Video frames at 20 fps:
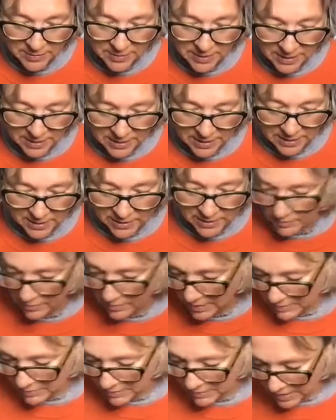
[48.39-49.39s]
Thank you.
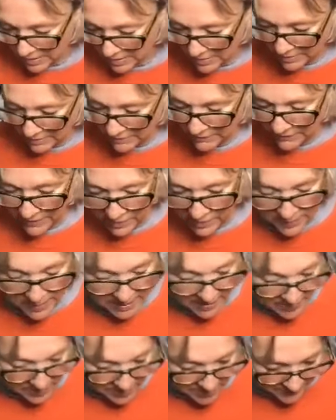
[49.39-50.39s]
There we are.
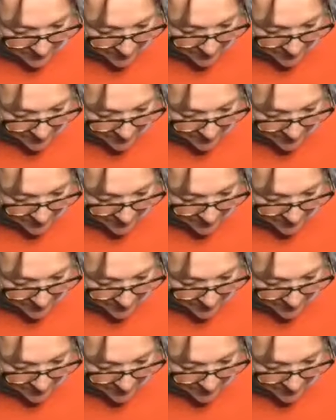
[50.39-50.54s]
Throughout.